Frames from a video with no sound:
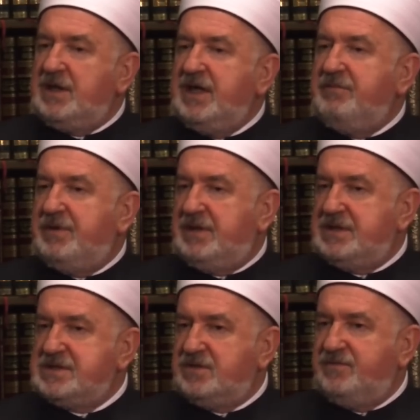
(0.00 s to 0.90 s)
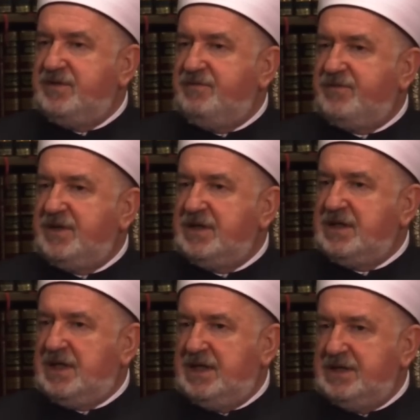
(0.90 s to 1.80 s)
labels of
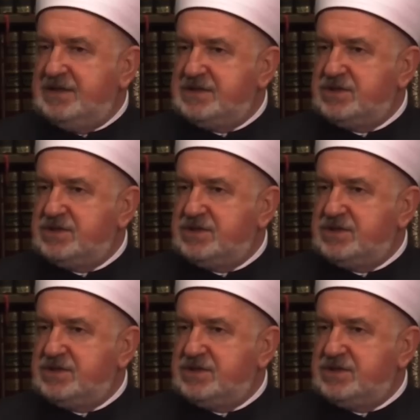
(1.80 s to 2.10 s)
different kinds.